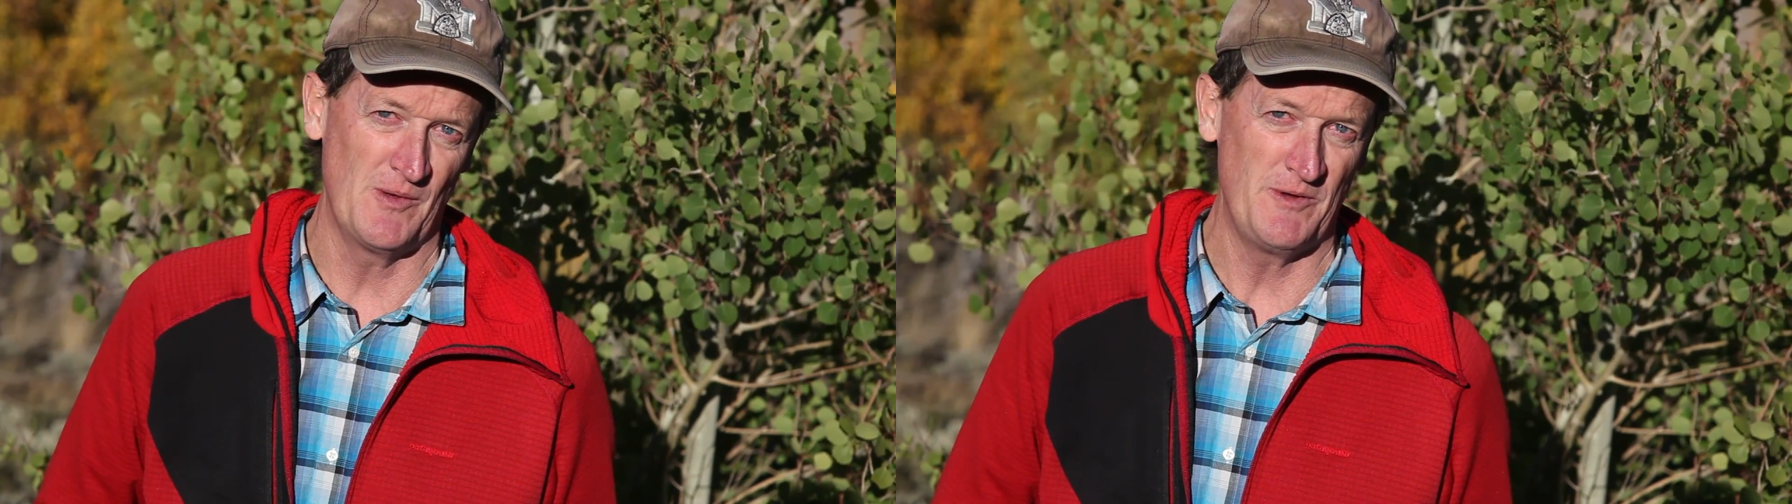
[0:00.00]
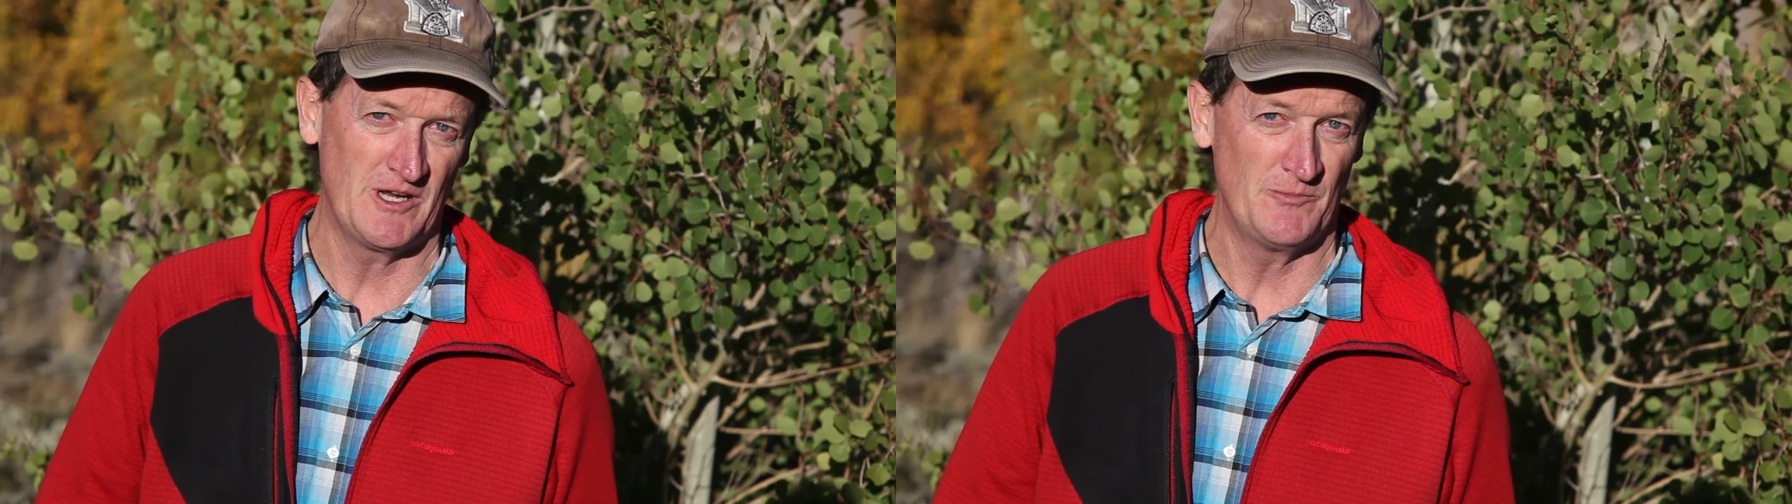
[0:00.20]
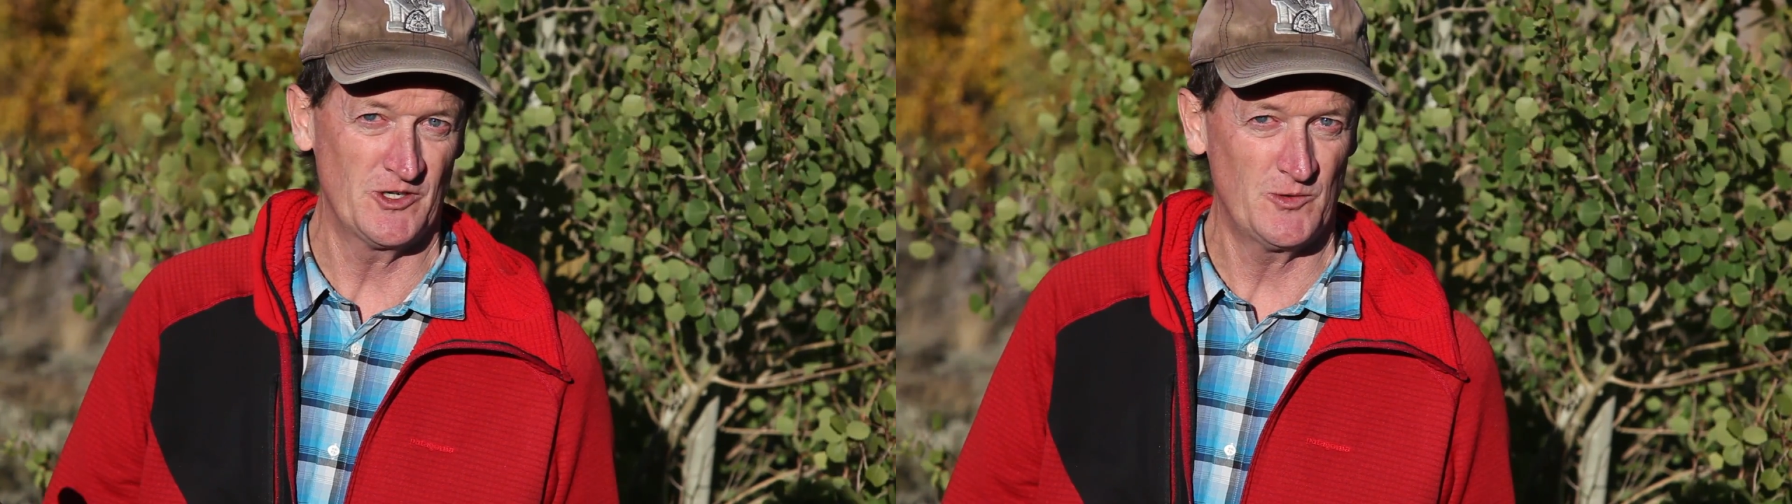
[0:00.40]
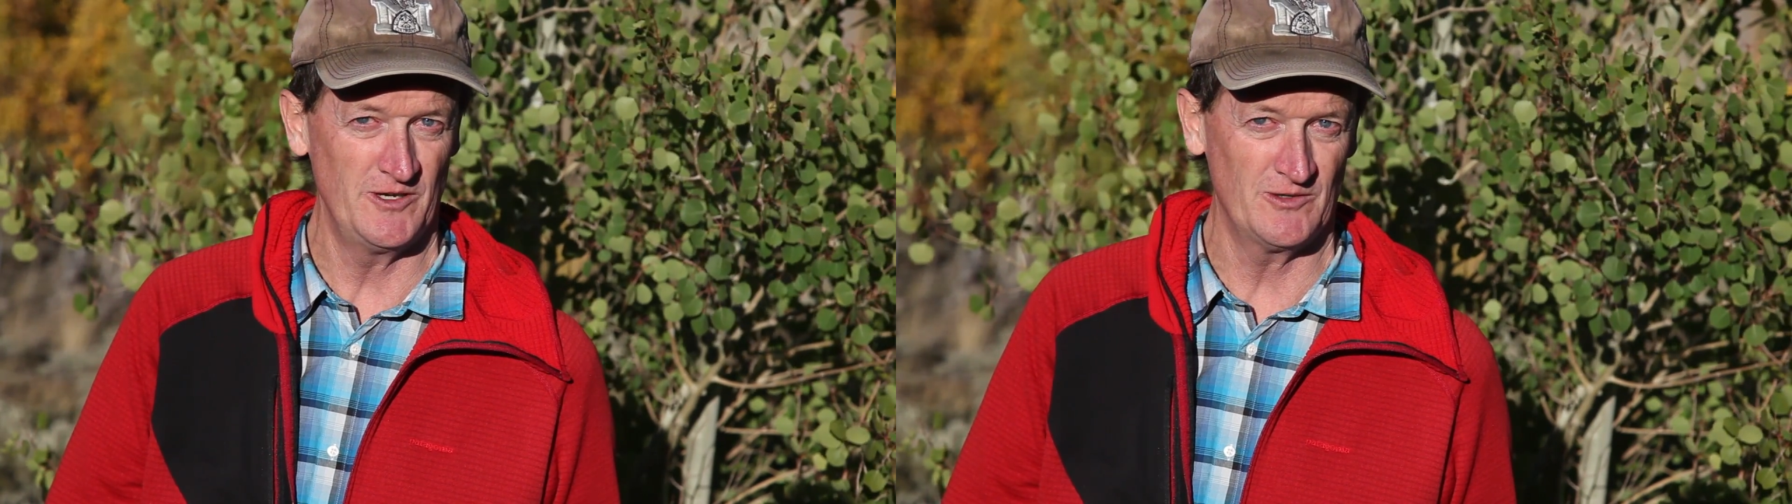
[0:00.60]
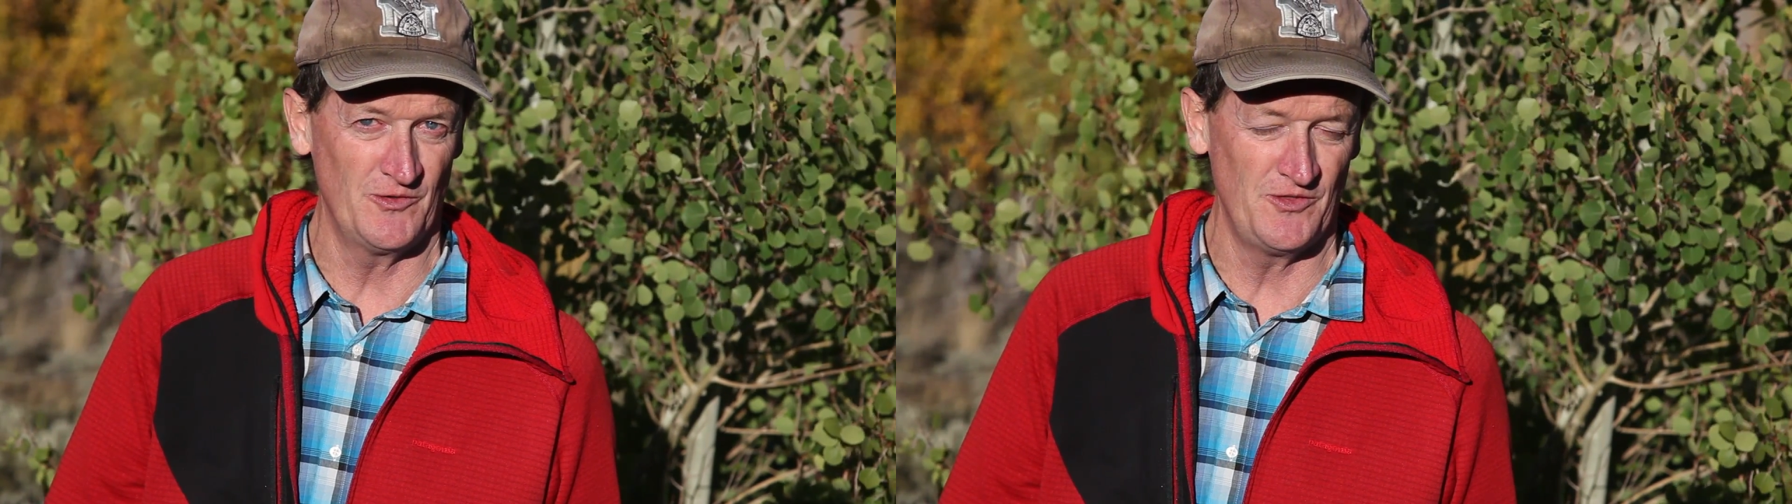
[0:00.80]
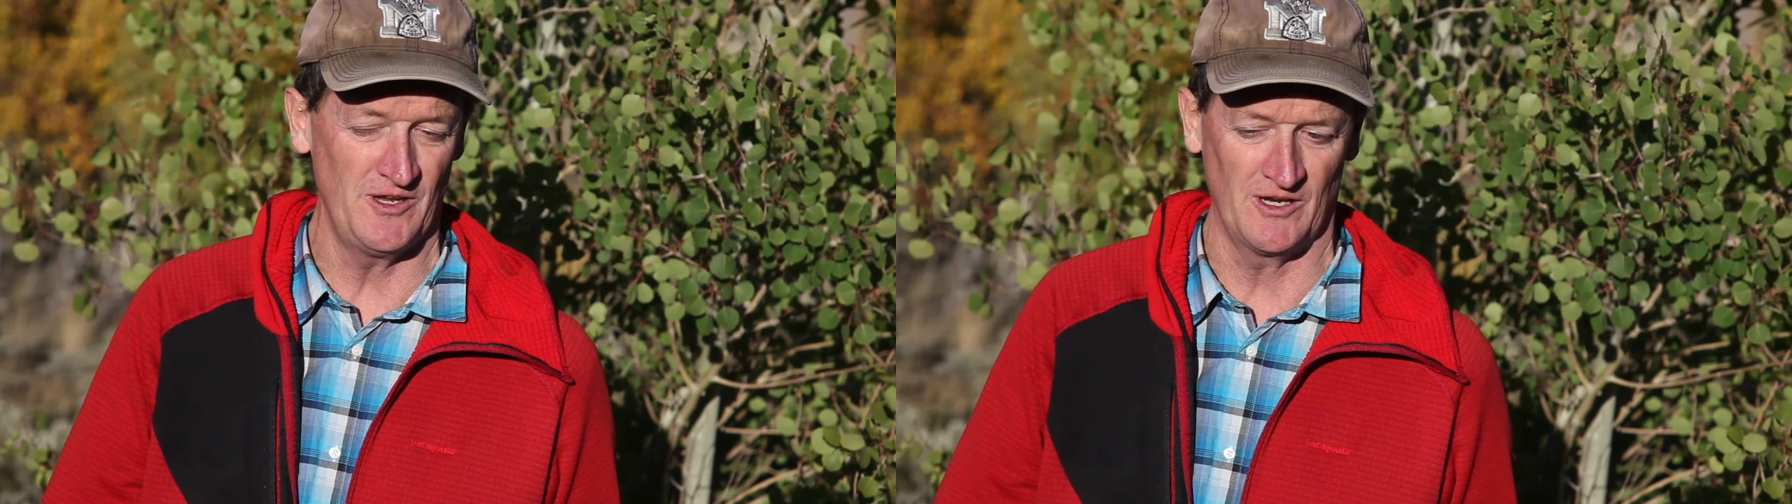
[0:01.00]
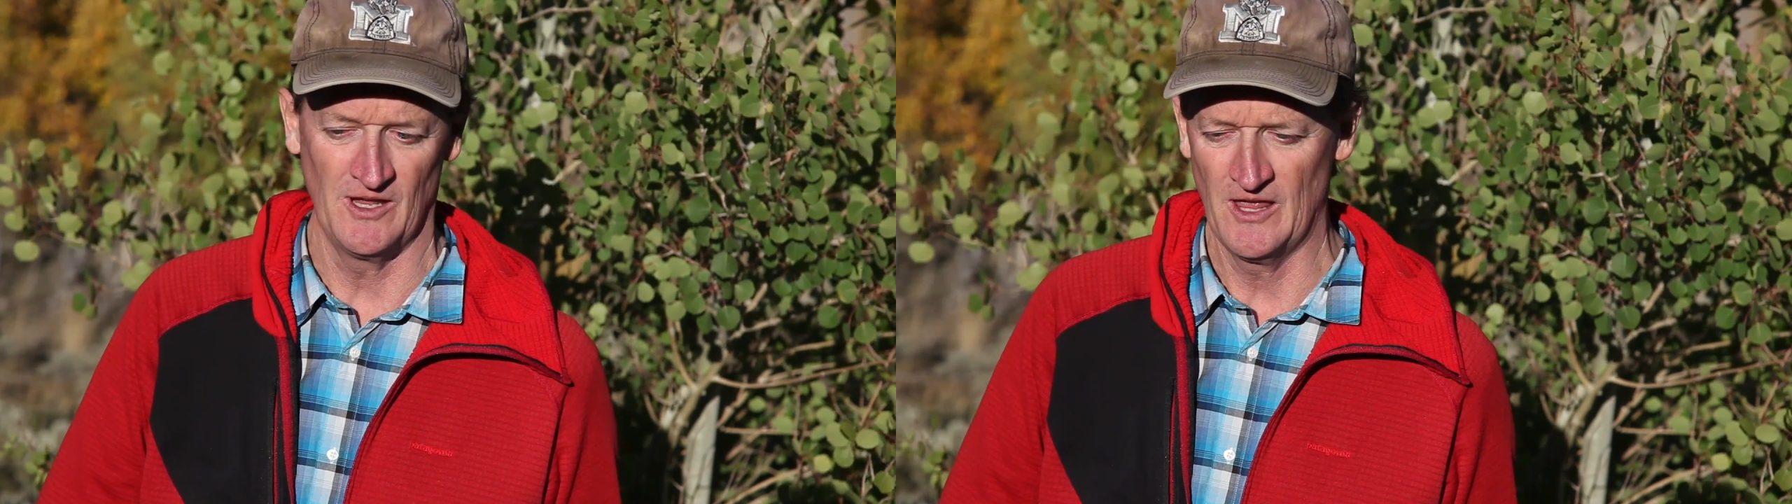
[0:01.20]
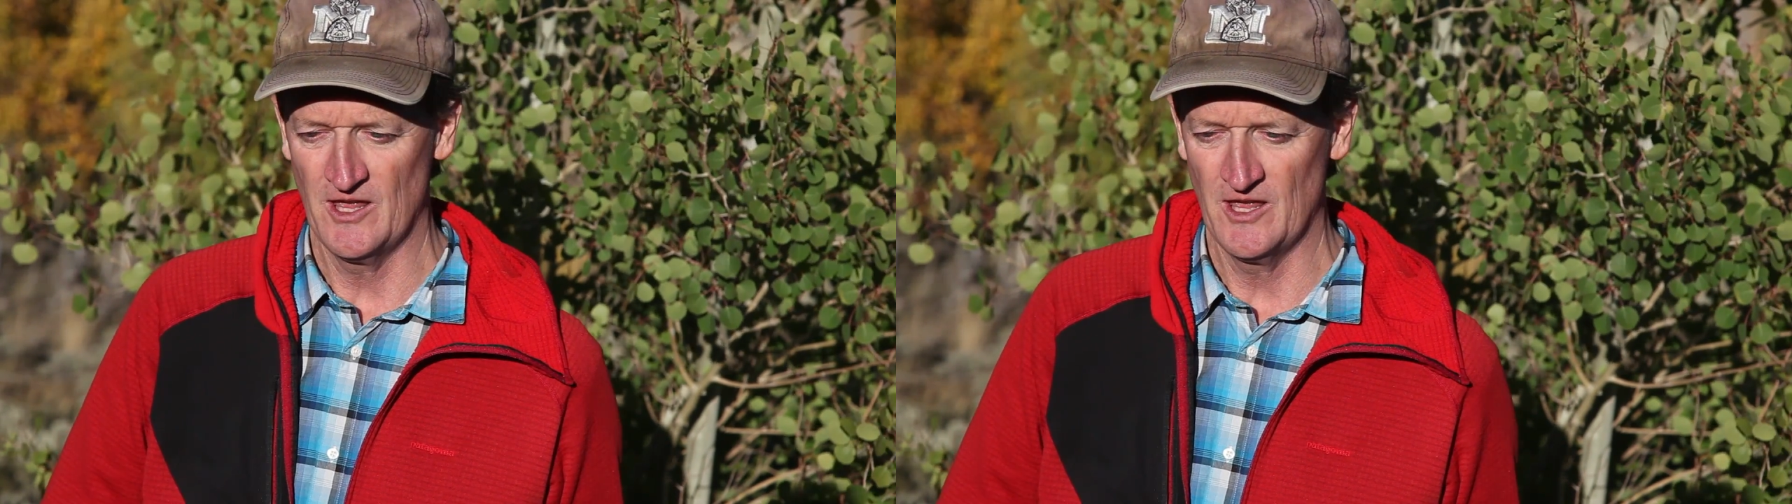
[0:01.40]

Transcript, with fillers: that becomes a critical thing